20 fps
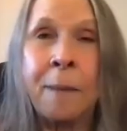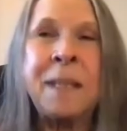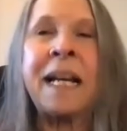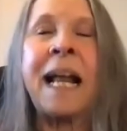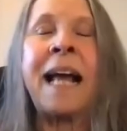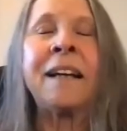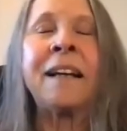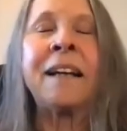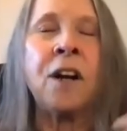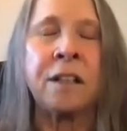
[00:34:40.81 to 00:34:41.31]
I
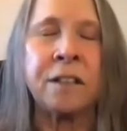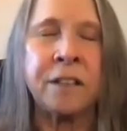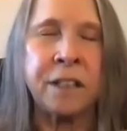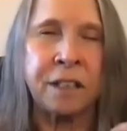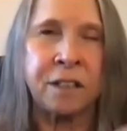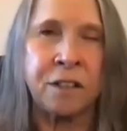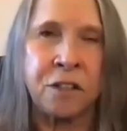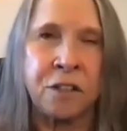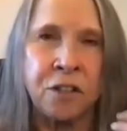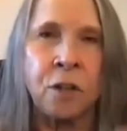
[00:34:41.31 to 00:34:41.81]
mean, I called
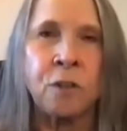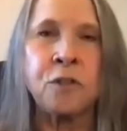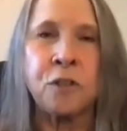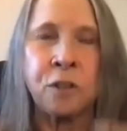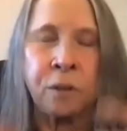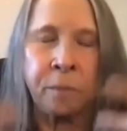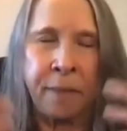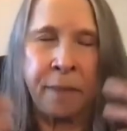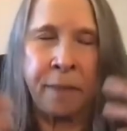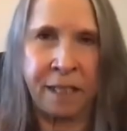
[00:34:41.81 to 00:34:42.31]
it a
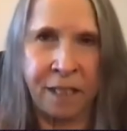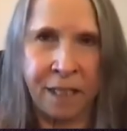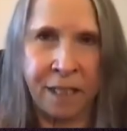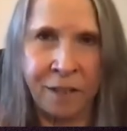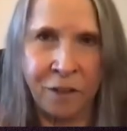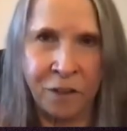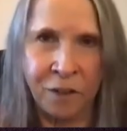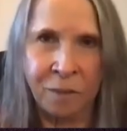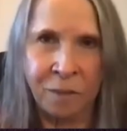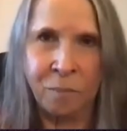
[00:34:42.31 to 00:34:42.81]
social
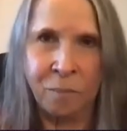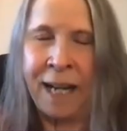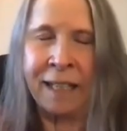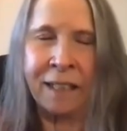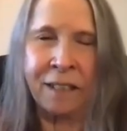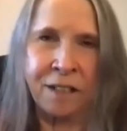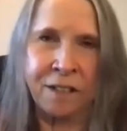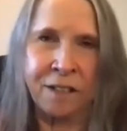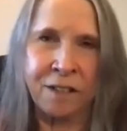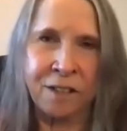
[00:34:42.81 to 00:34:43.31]
meditation
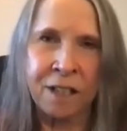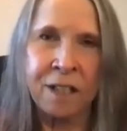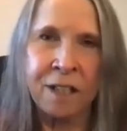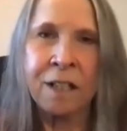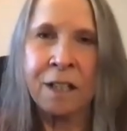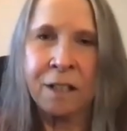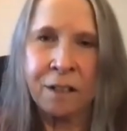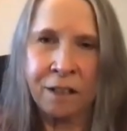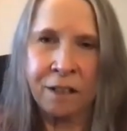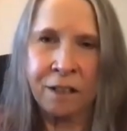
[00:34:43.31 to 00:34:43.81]
practice
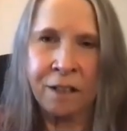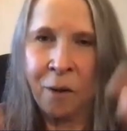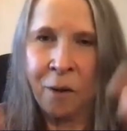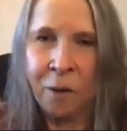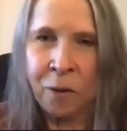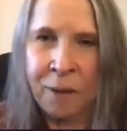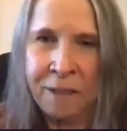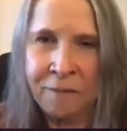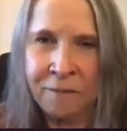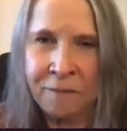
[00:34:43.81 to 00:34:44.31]
you
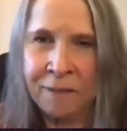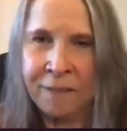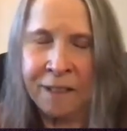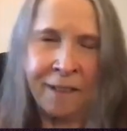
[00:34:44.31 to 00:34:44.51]
know, if,